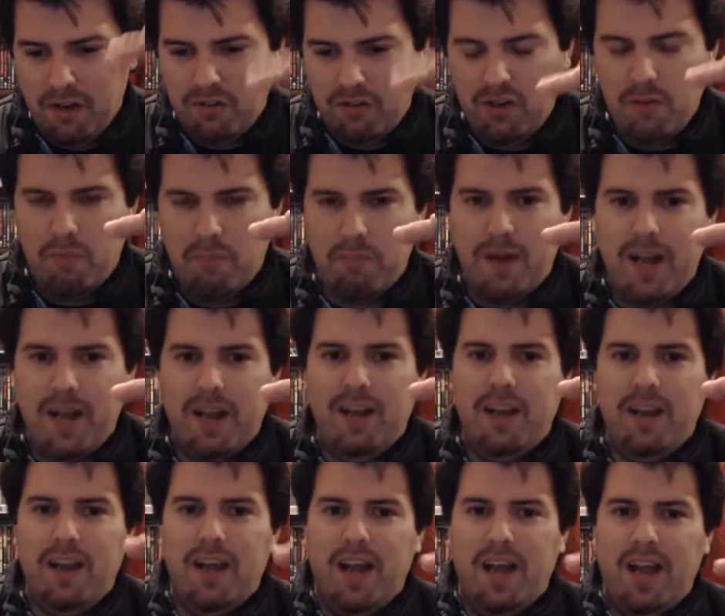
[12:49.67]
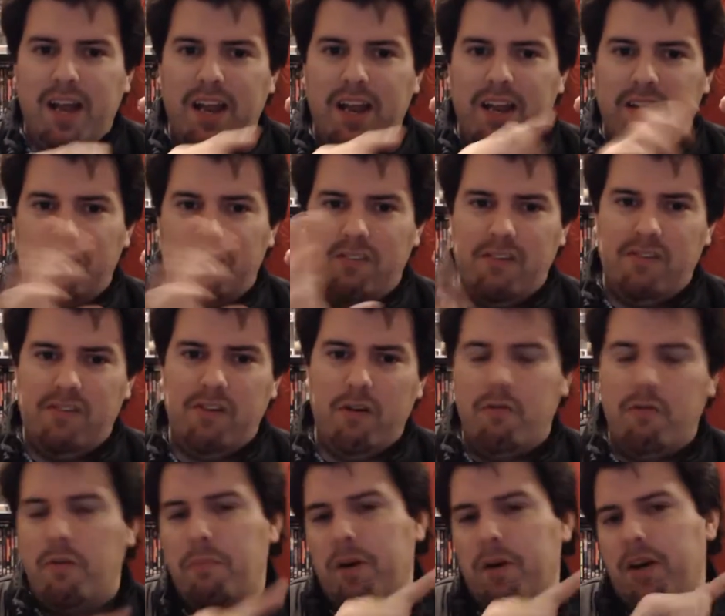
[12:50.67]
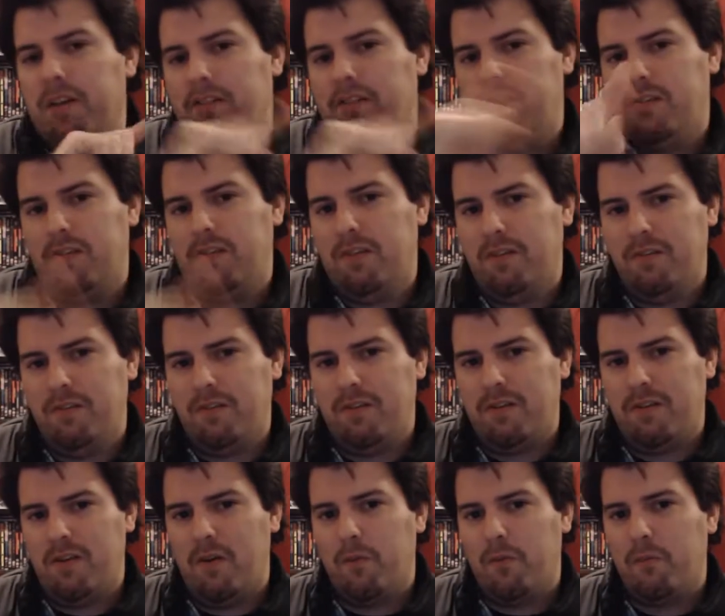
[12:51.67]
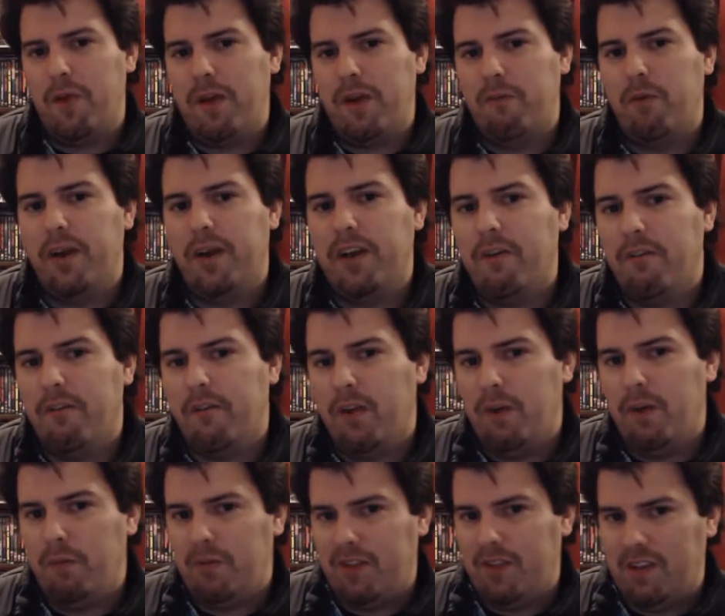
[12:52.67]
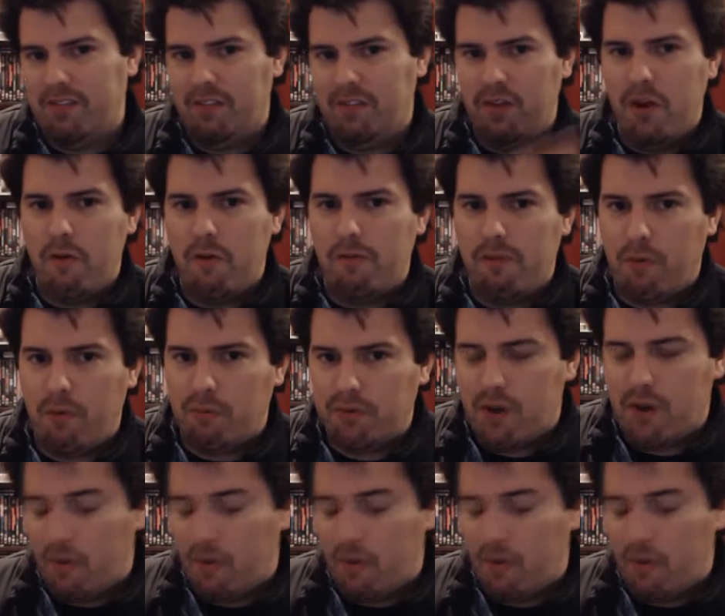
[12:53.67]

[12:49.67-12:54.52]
Superman, and then it's silver, but it's got red writing under it which says no false